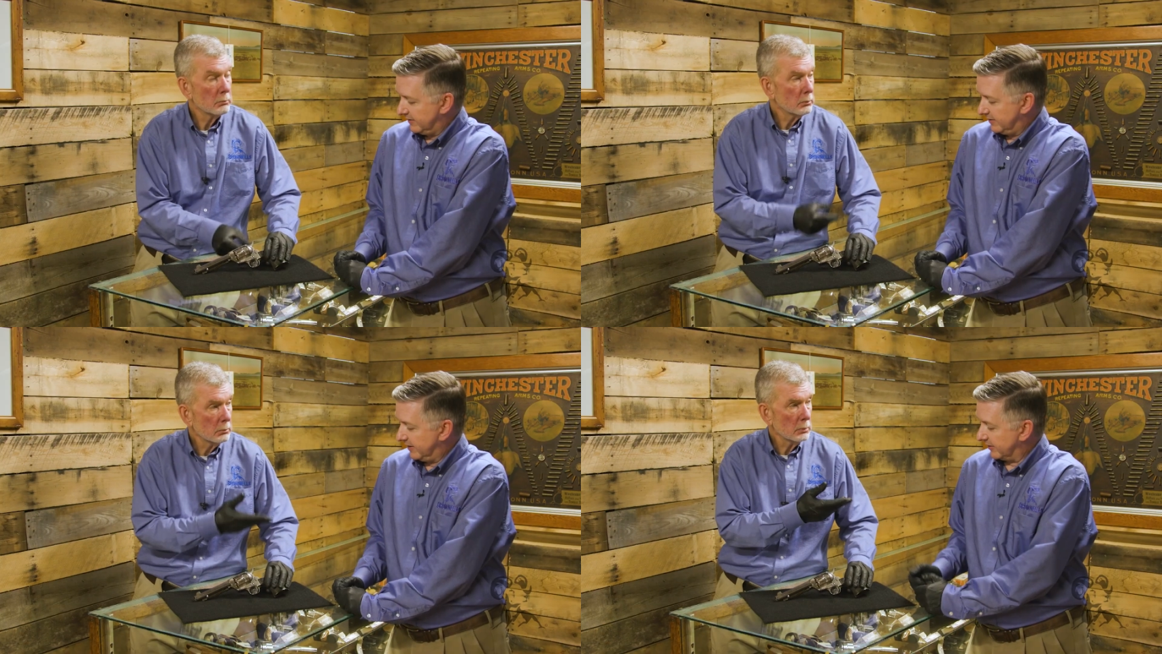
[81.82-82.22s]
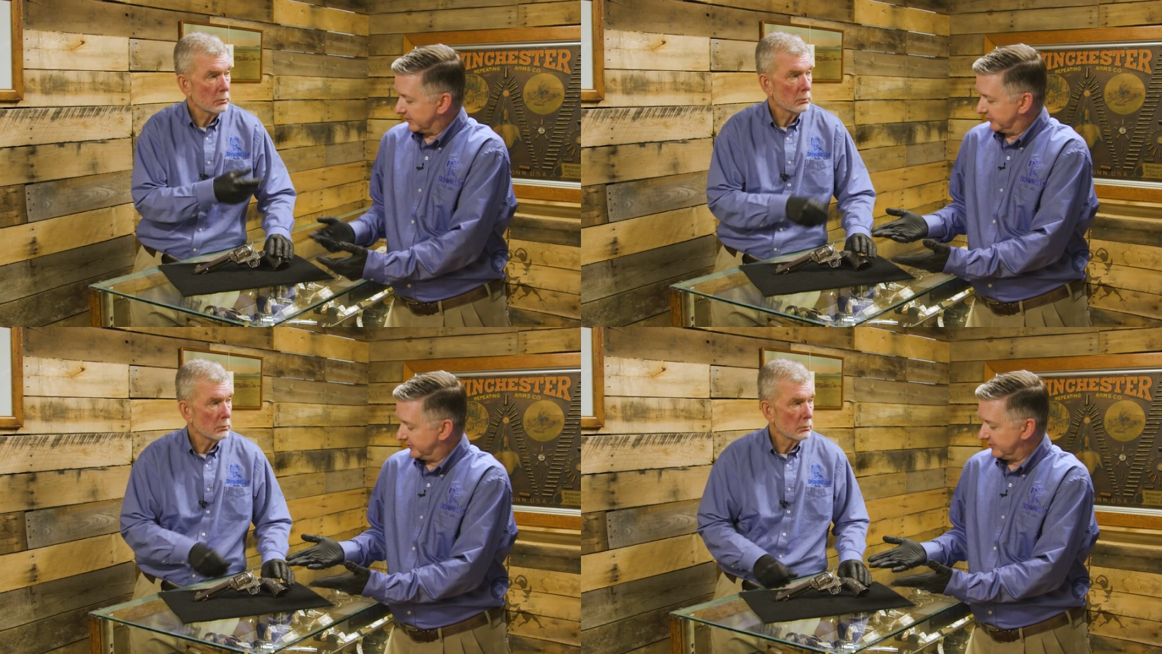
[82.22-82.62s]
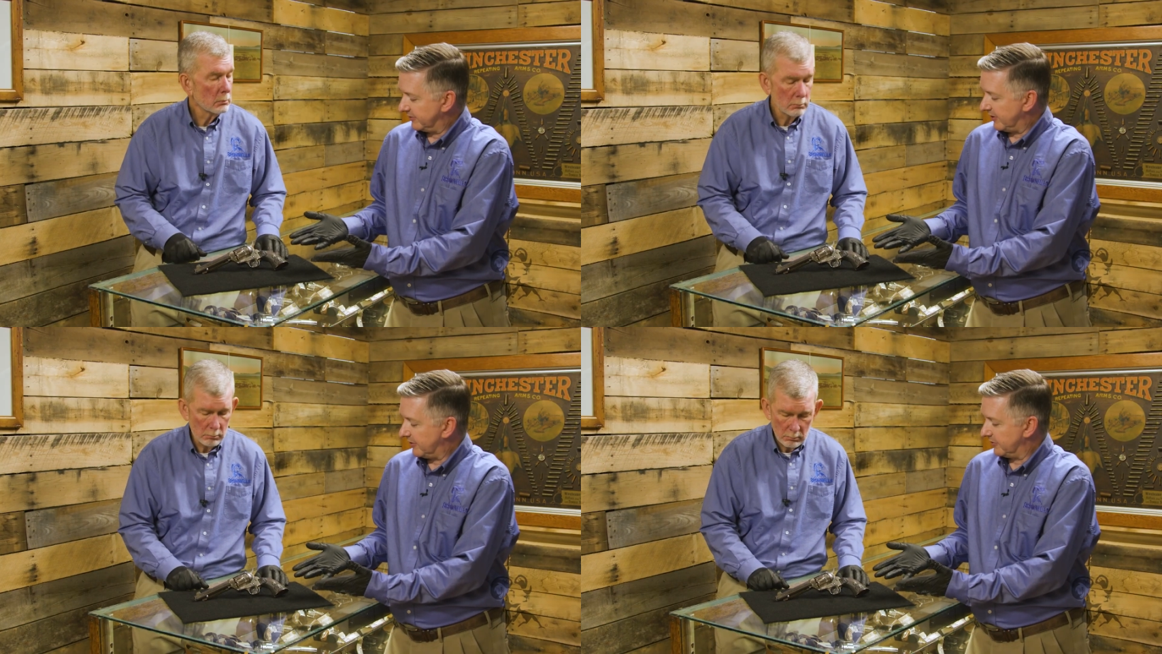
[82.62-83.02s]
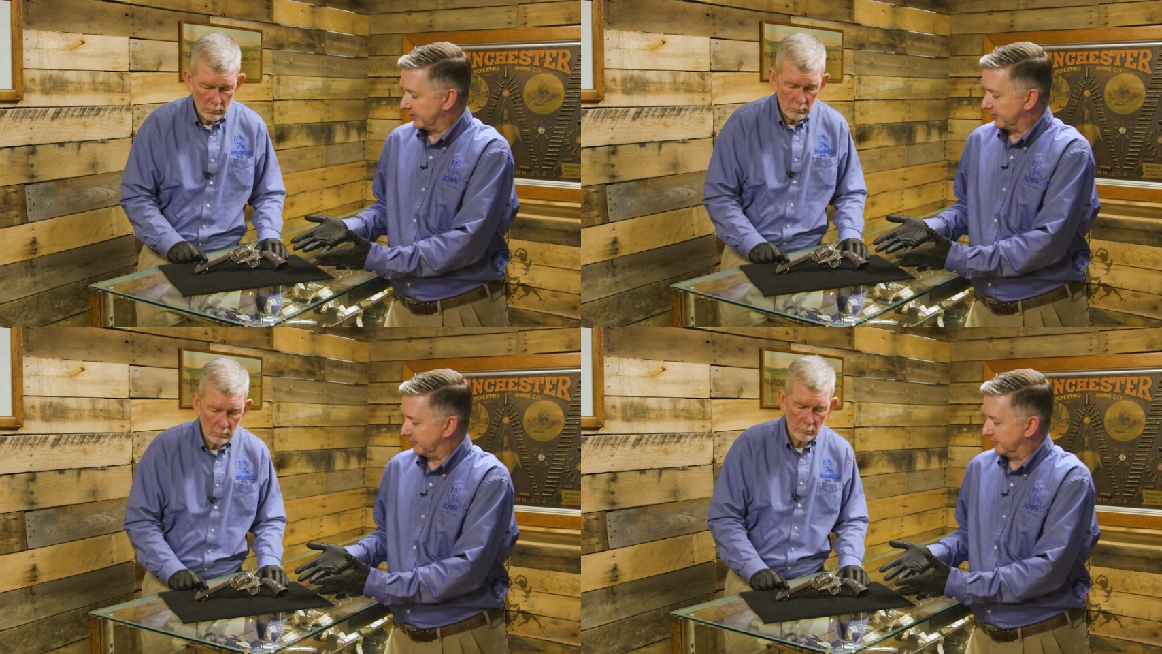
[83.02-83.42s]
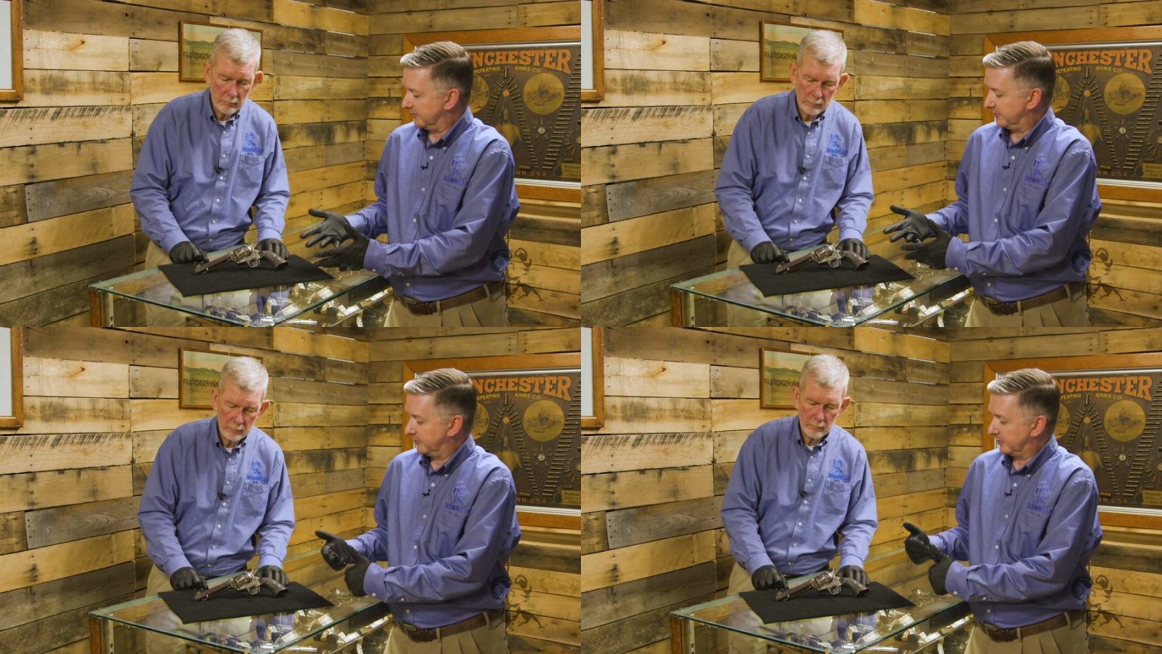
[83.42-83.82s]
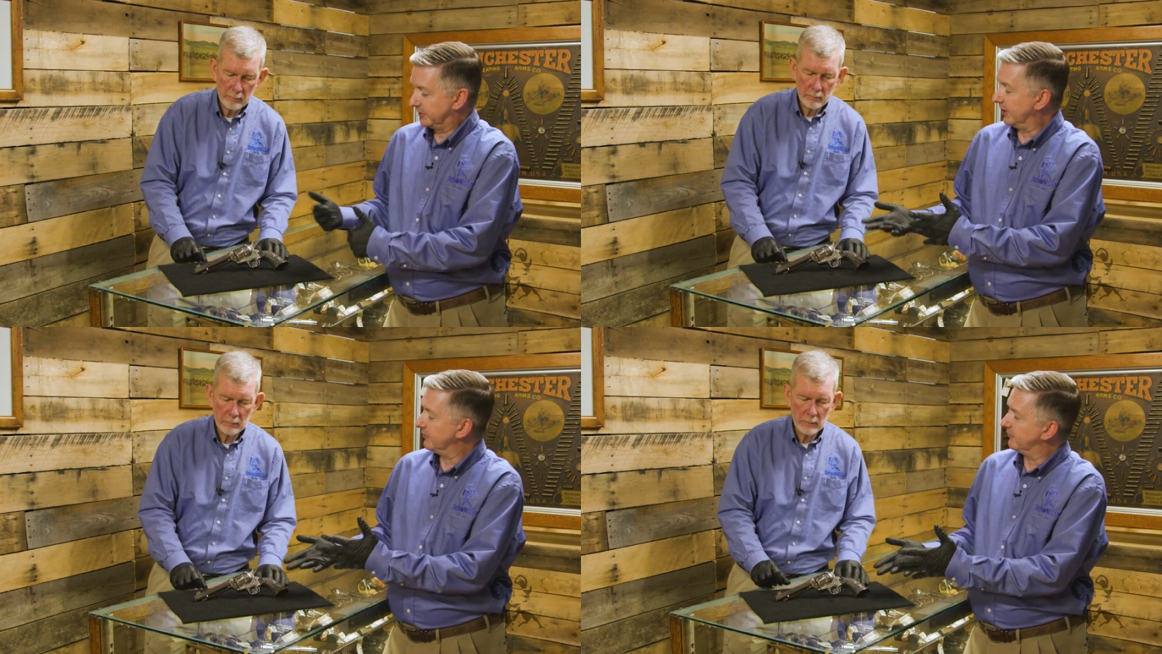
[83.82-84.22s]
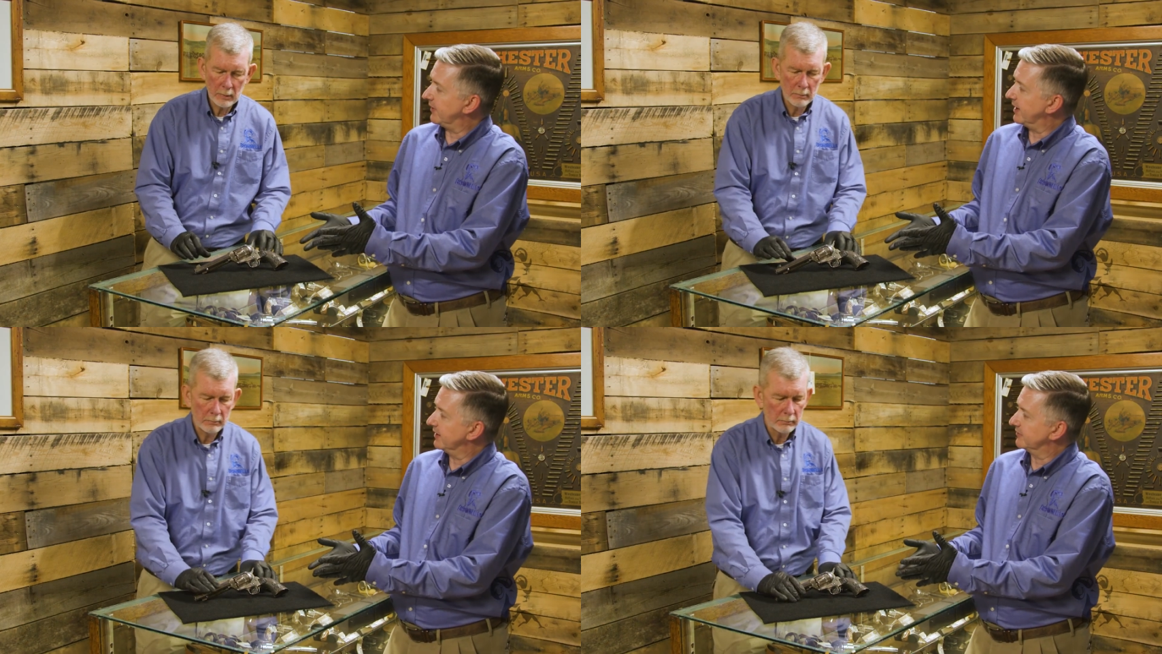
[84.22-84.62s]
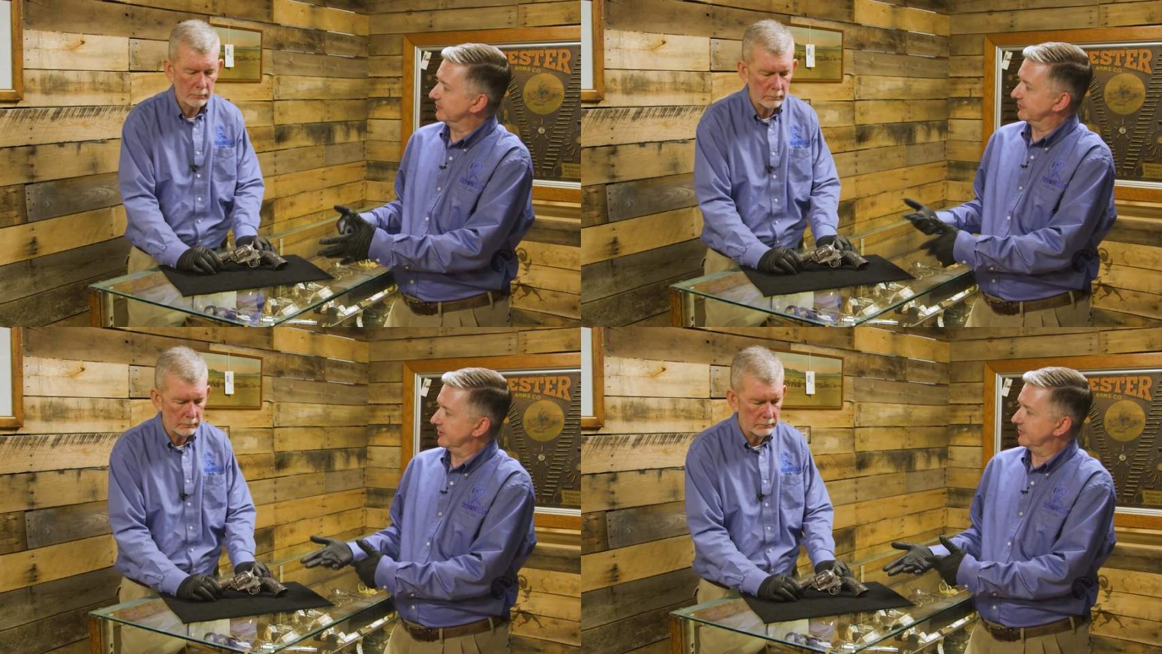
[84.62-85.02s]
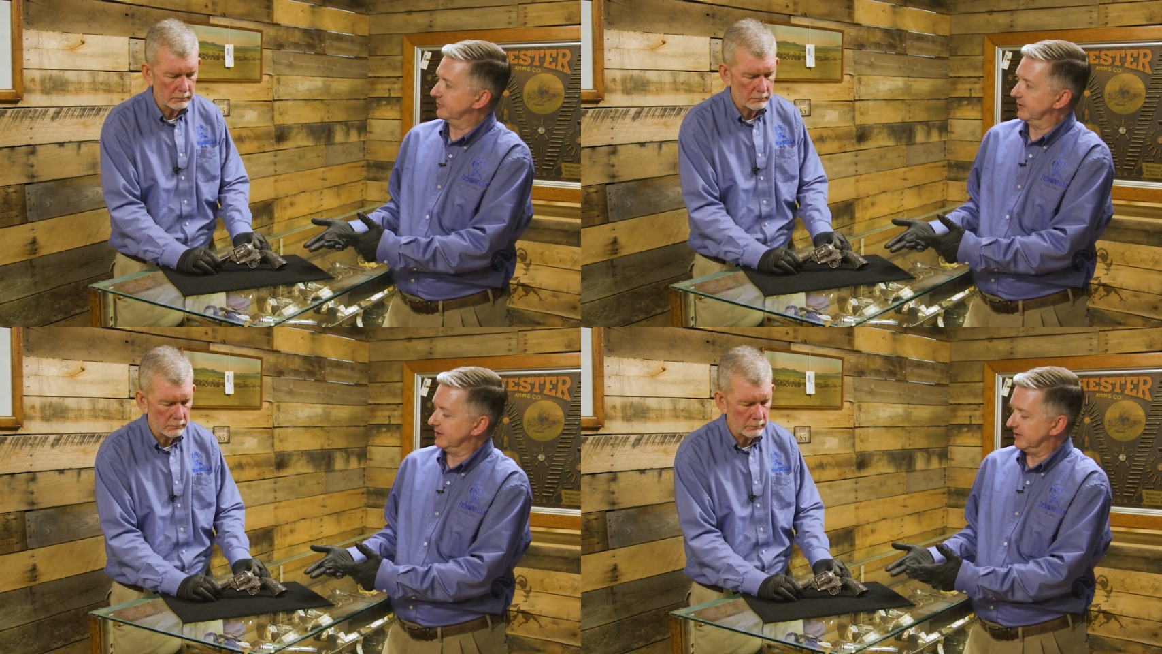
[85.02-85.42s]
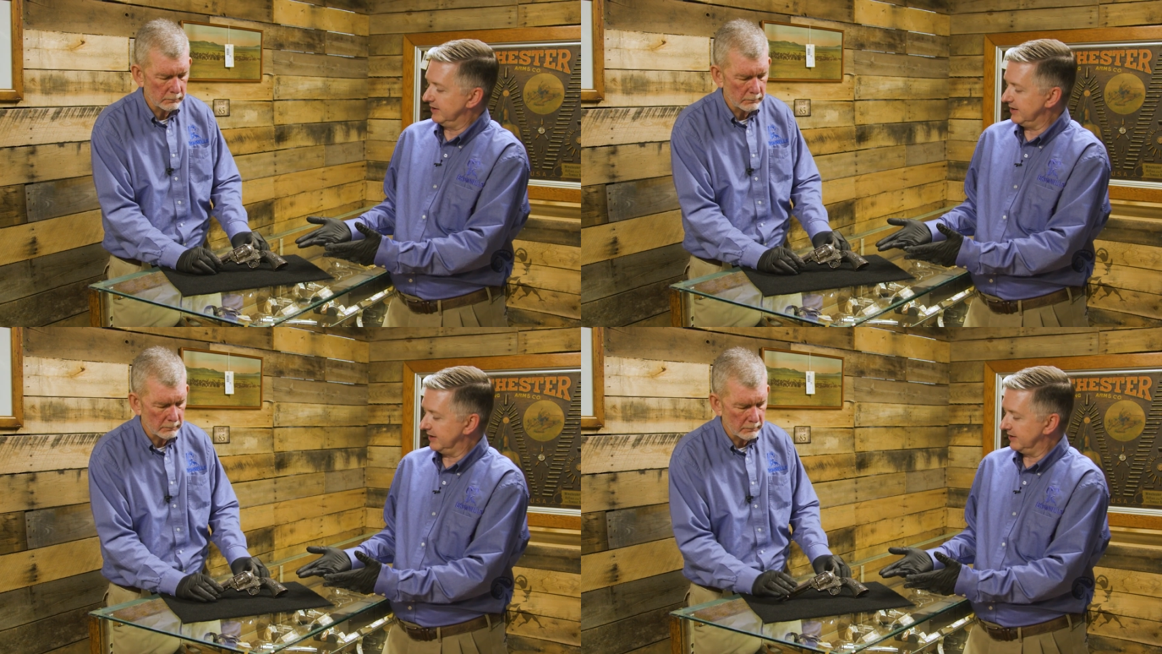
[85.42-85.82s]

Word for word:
Speaker 1: now, considering all the gunfights and stuff that he did,